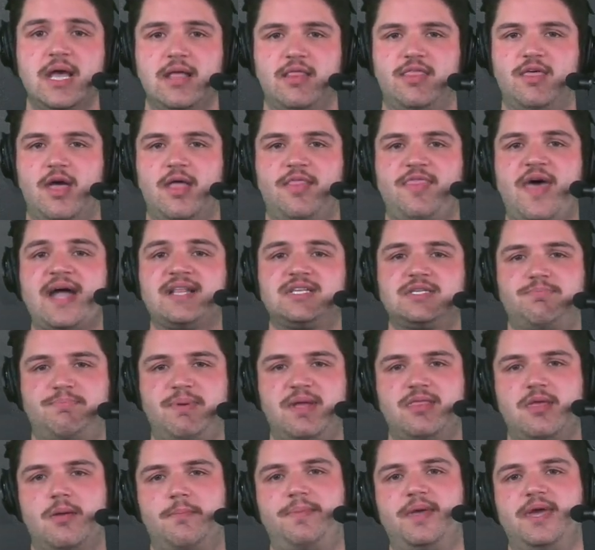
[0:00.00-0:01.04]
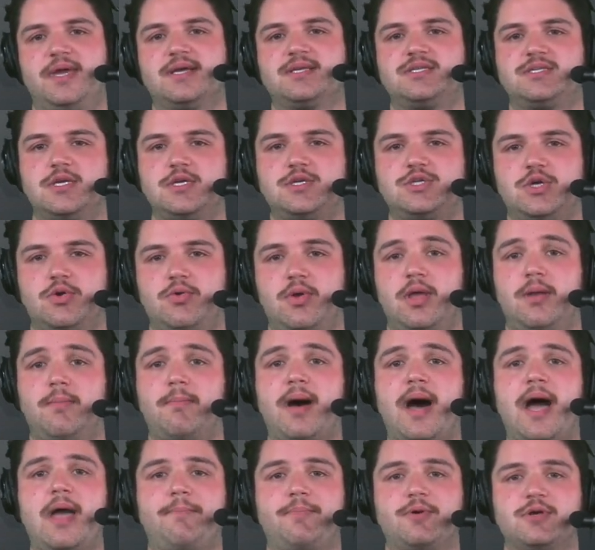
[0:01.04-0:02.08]
That's been the biggest issue in
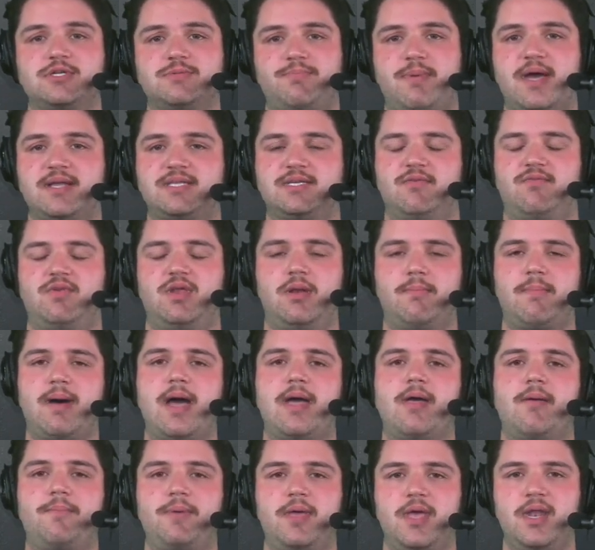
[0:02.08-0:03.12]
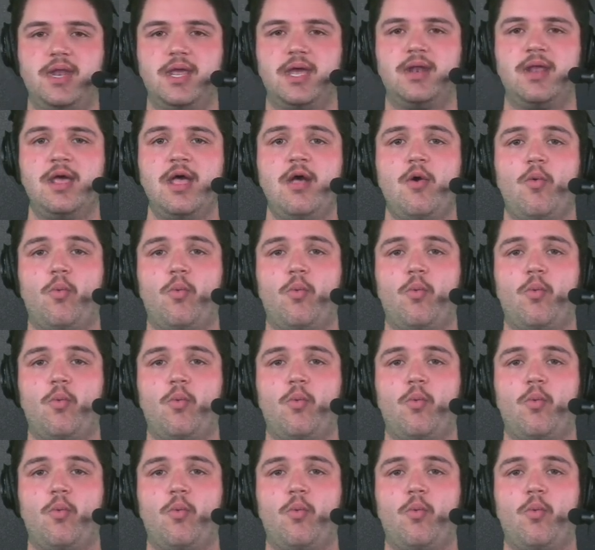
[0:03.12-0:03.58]
my perspective, in my opinion,